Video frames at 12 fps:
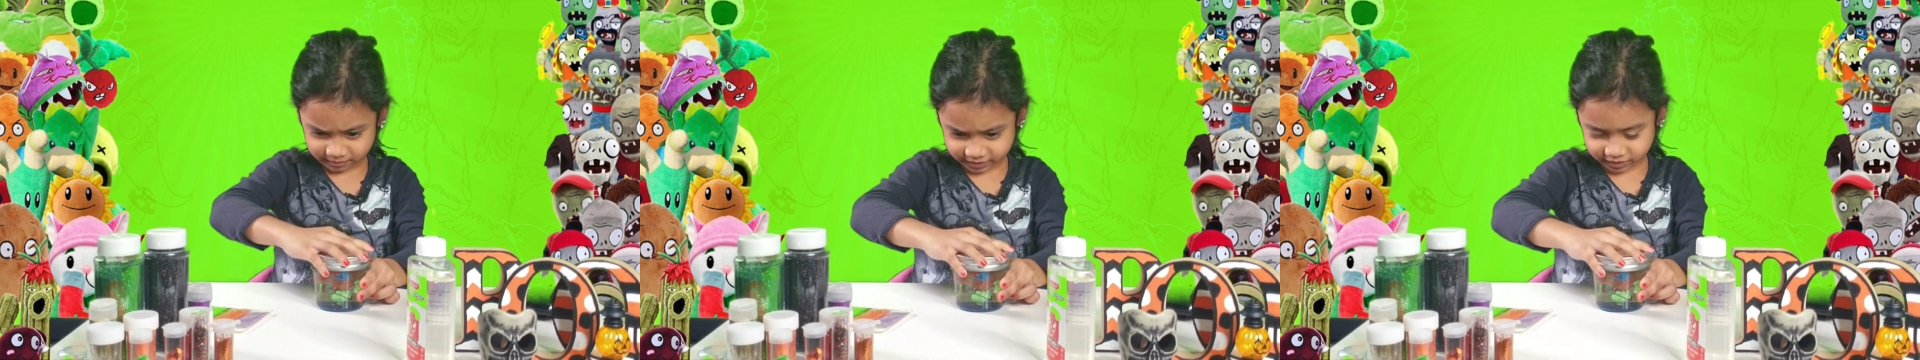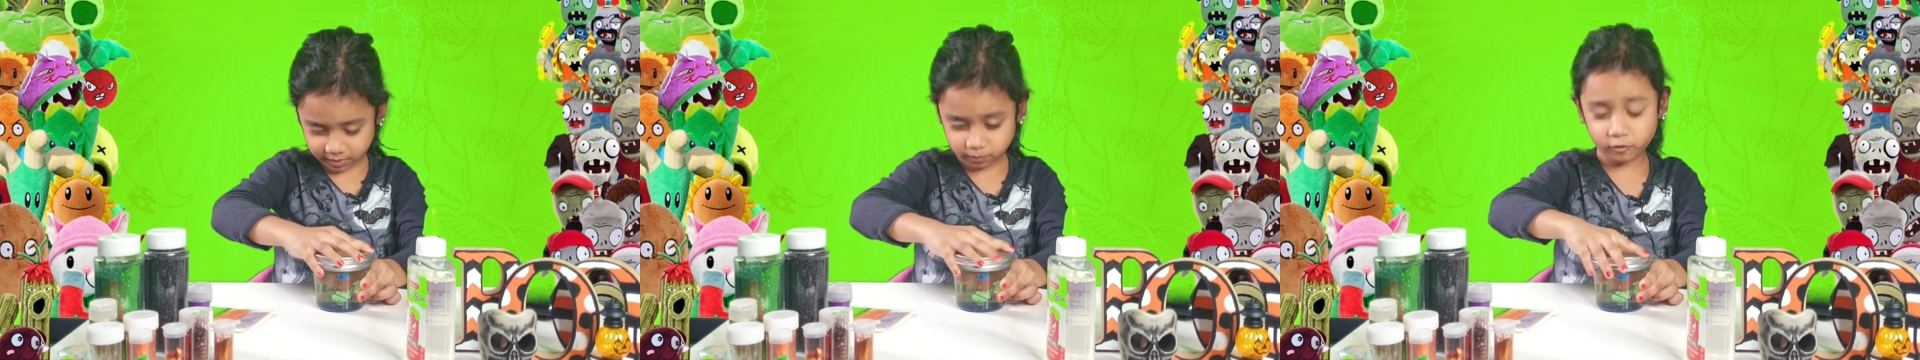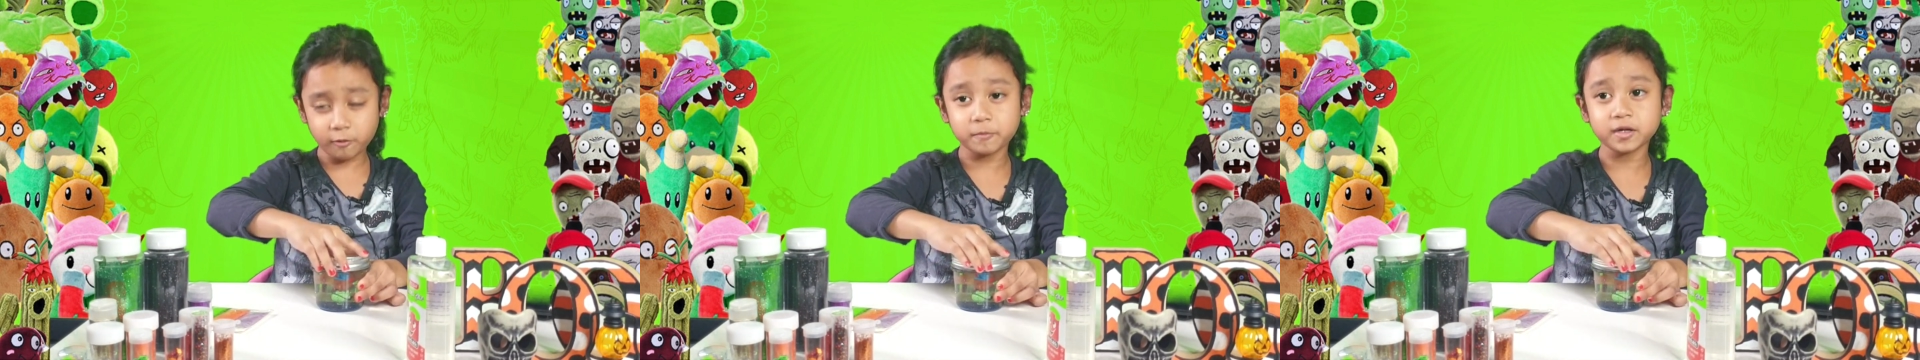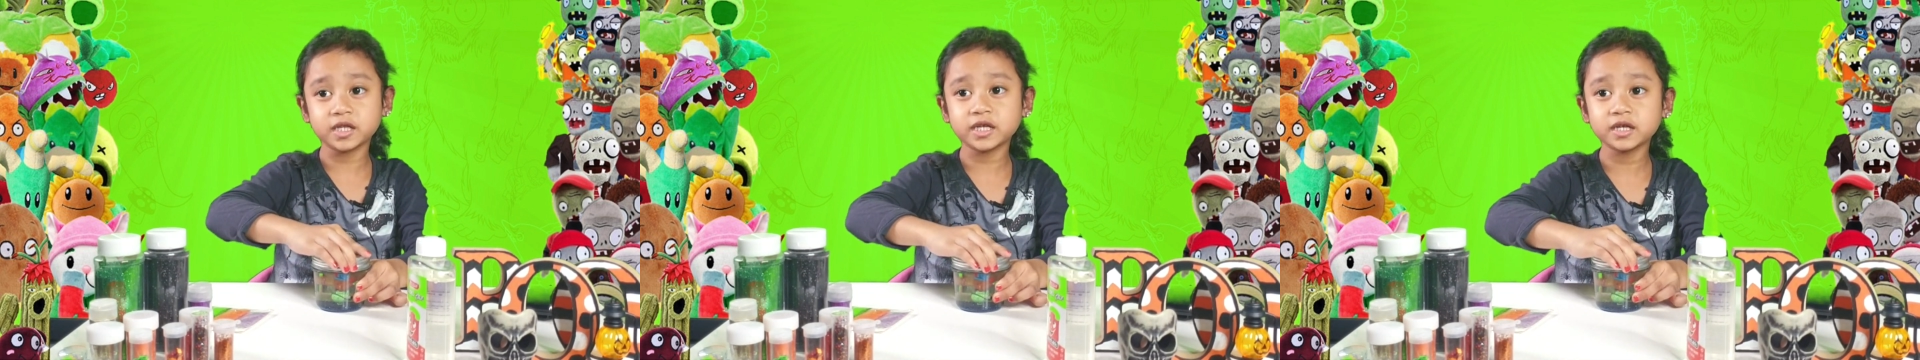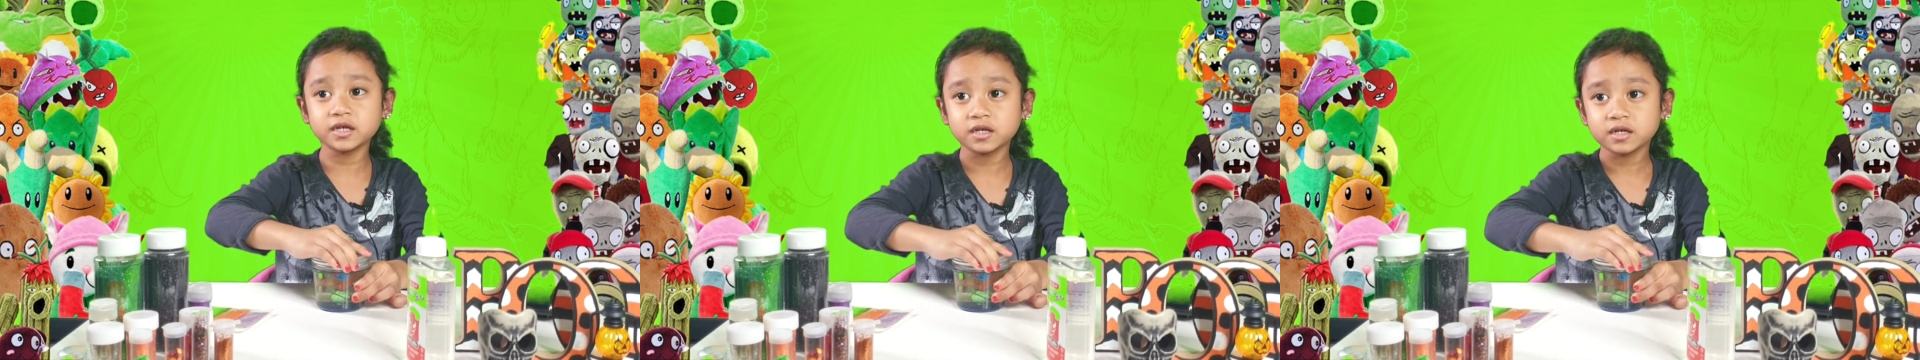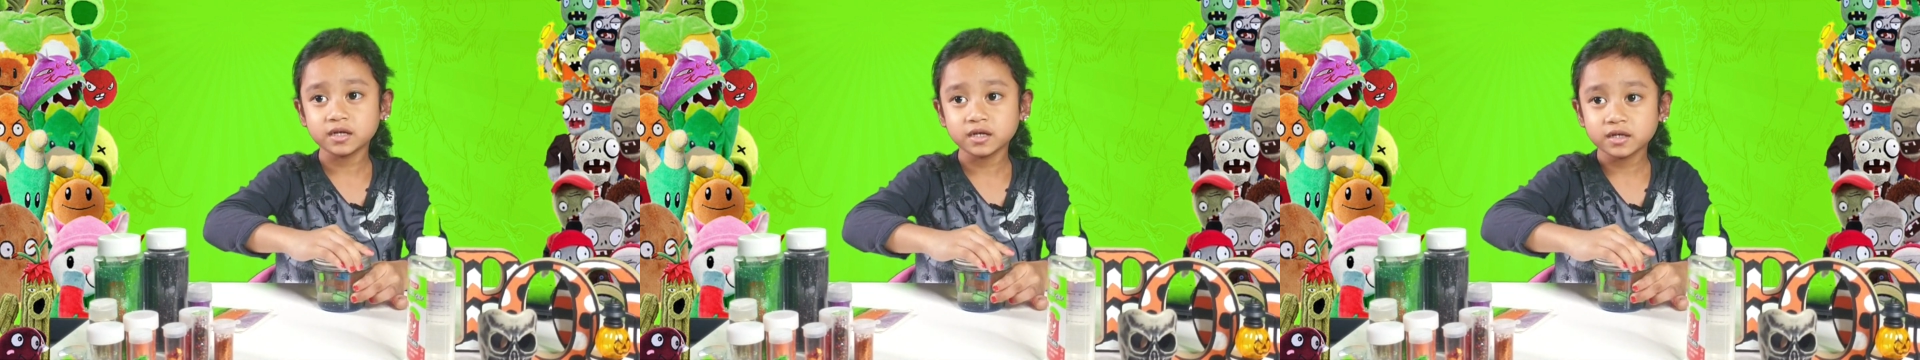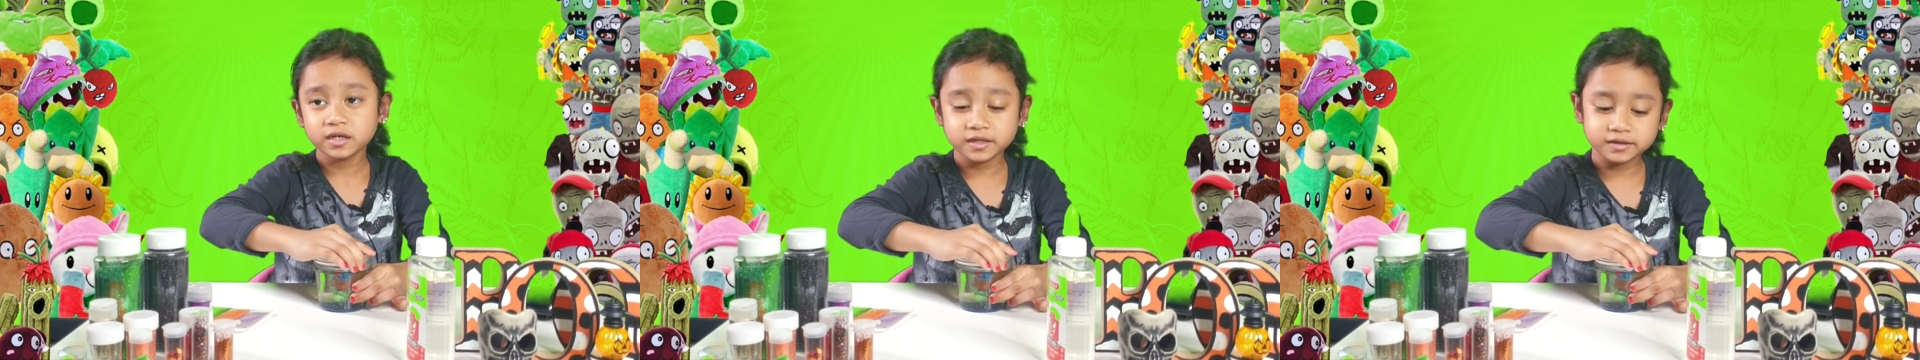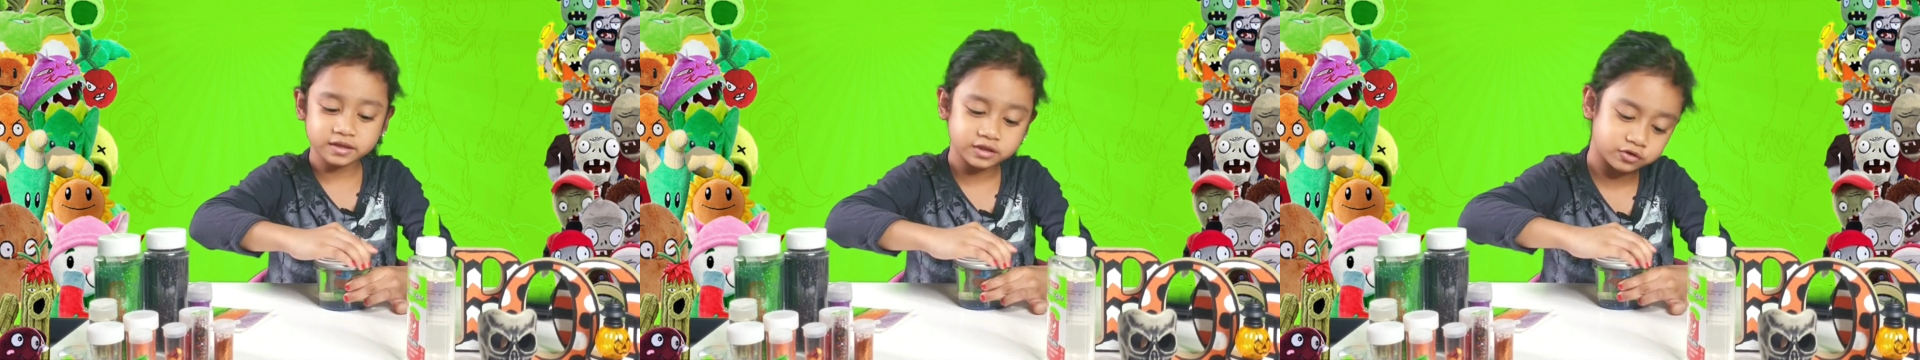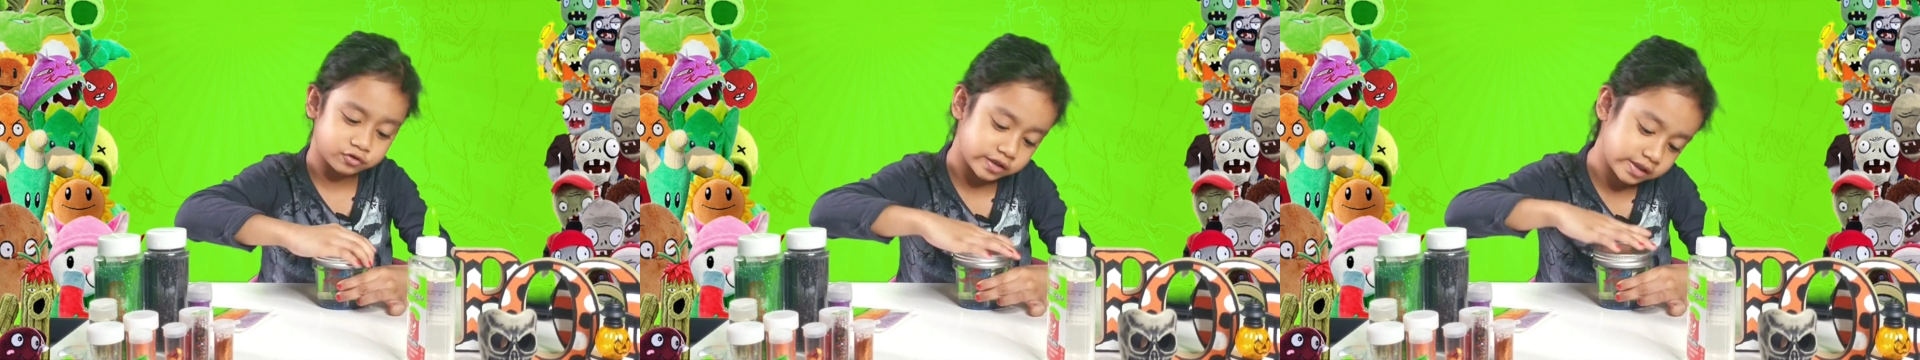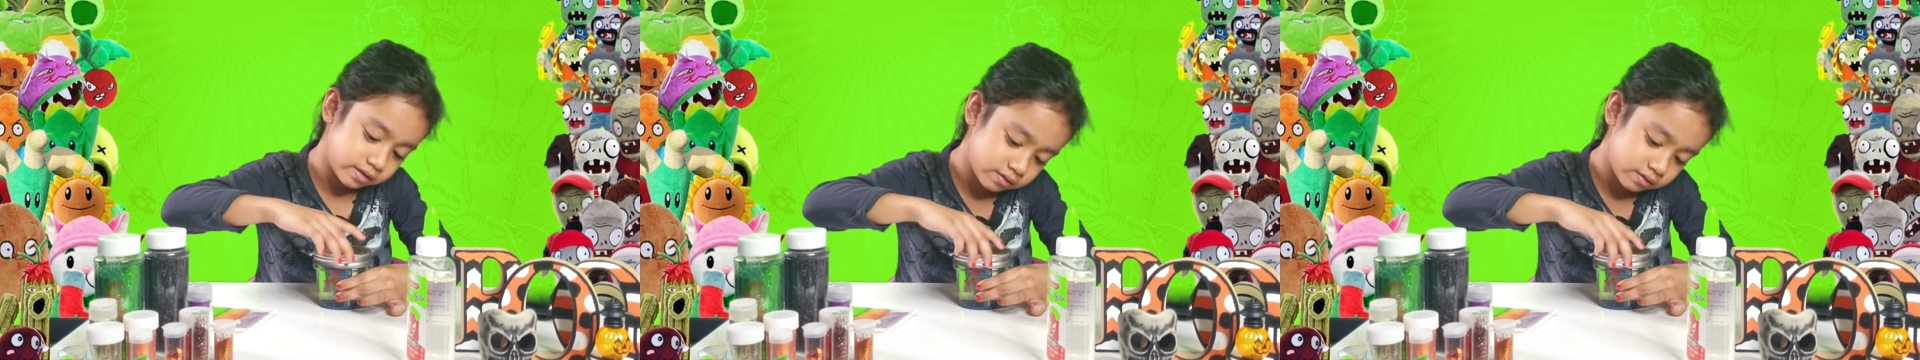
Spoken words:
Is it properly? Is it straight?